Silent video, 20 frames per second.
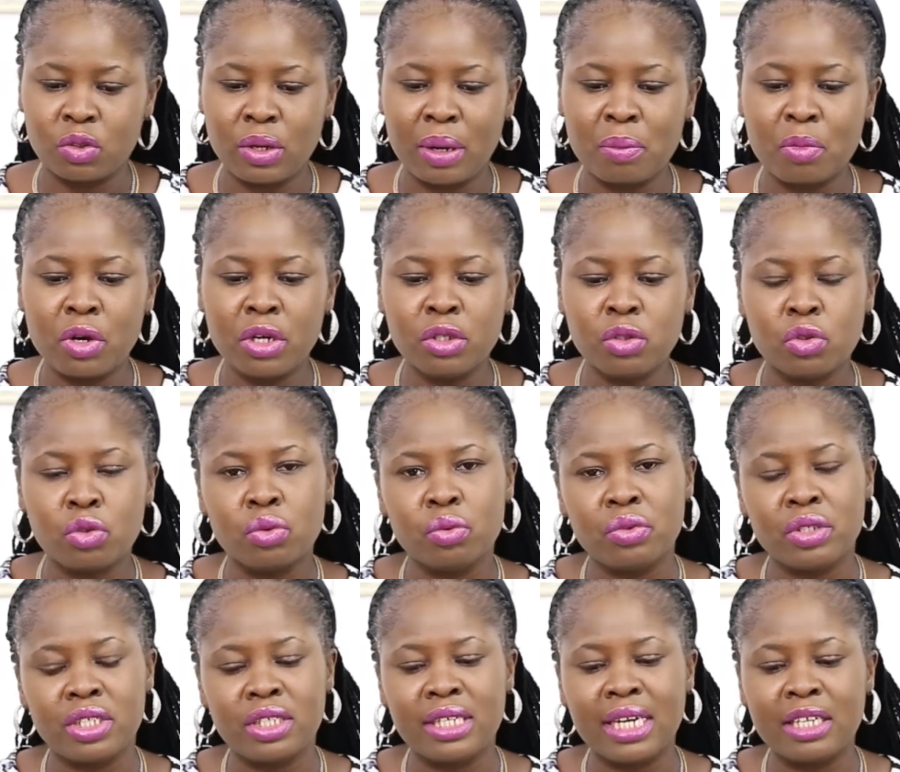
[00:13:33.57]
So
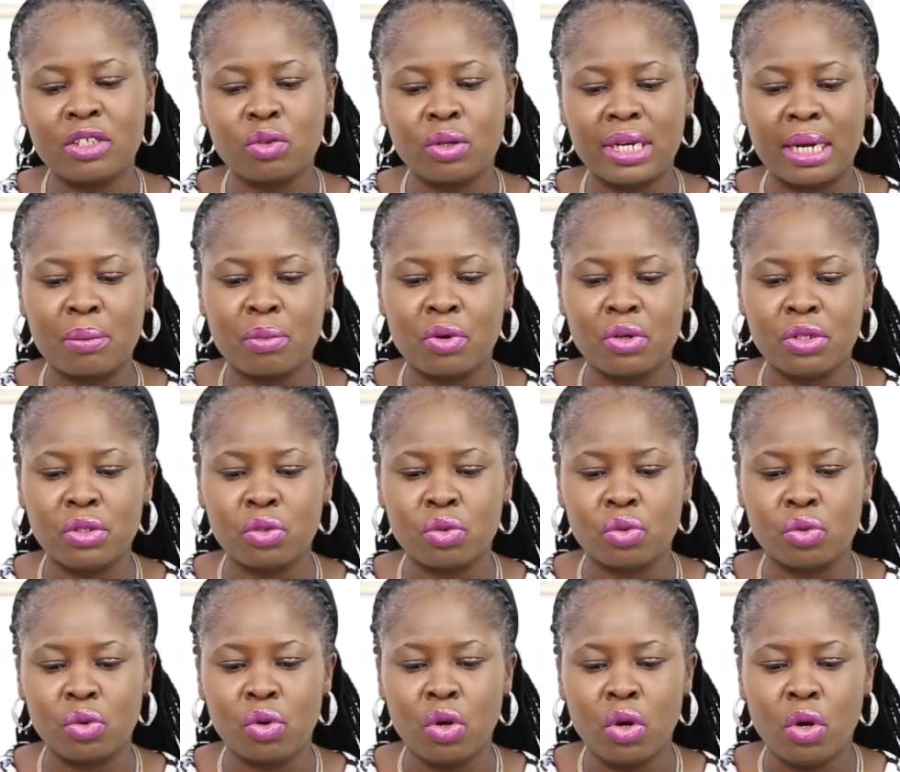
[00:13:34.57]
the next one I'm going
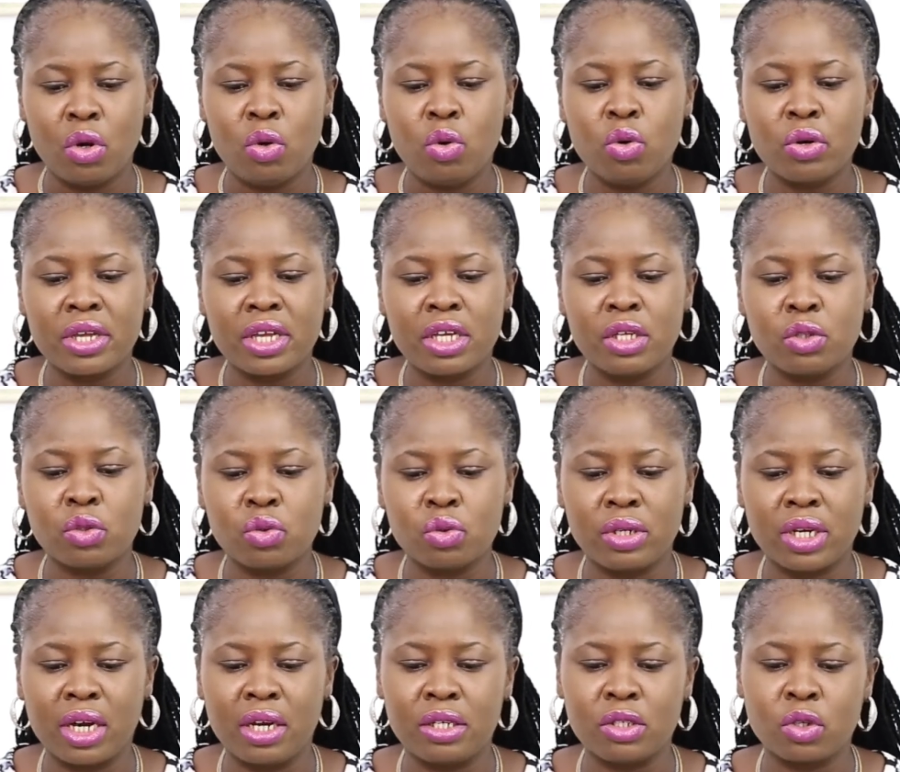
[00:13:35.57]
to look into
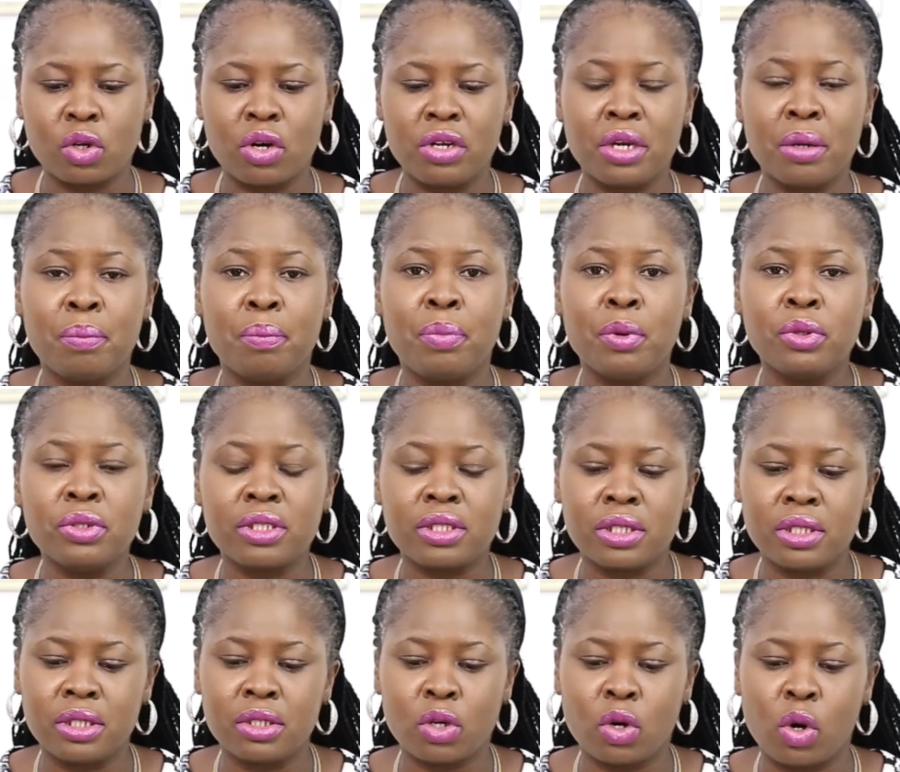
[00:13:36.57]
now is called the
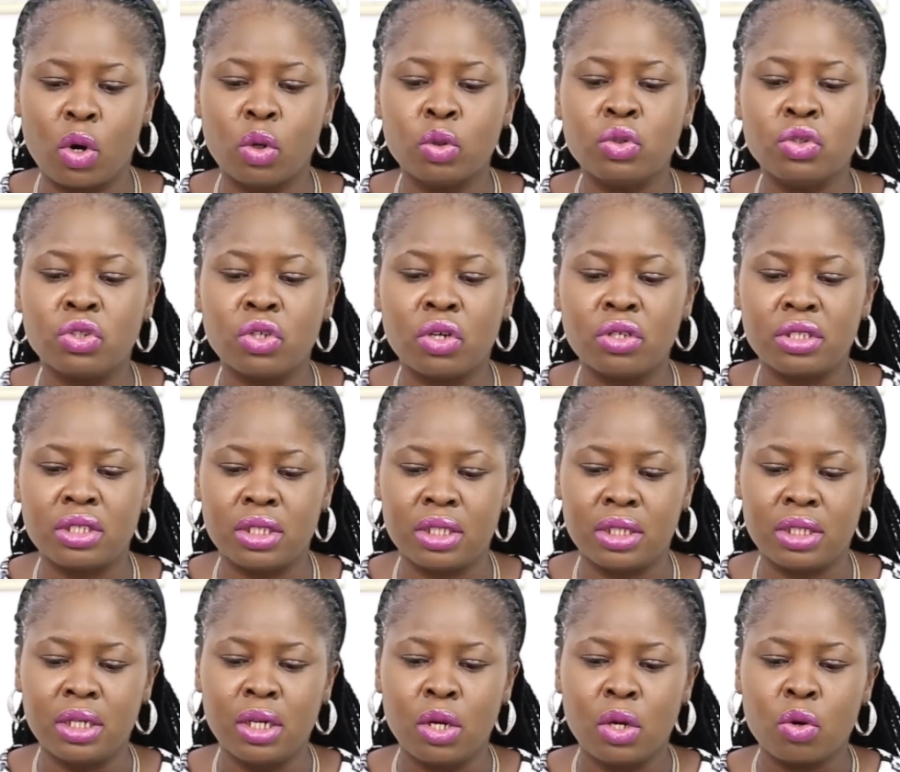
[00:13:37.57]
Boston
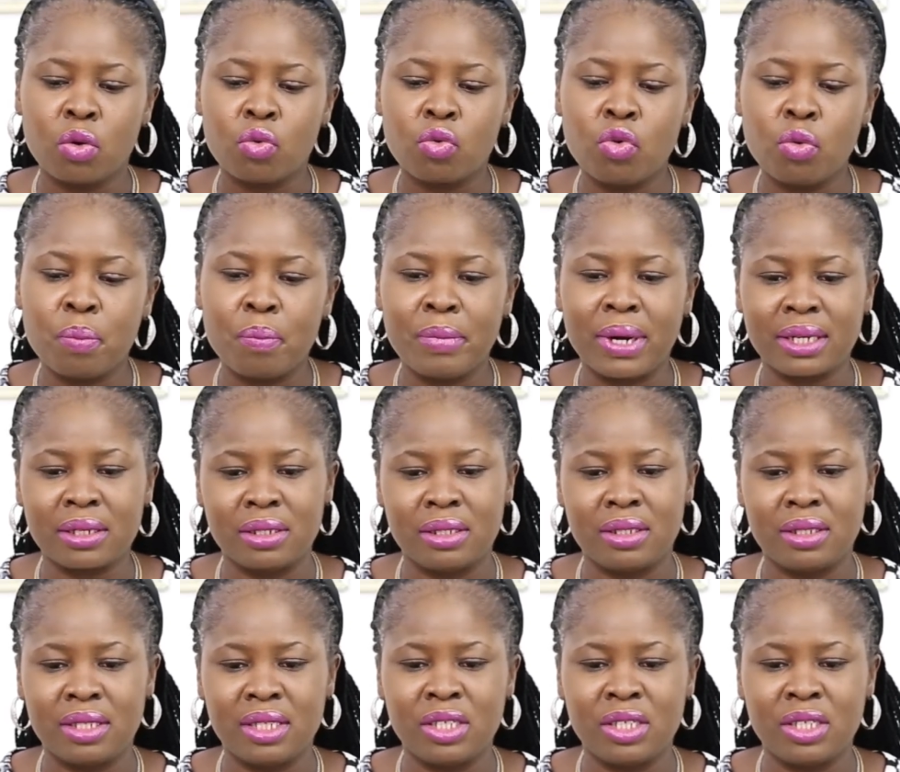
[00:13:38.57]
Consulting Group matrix.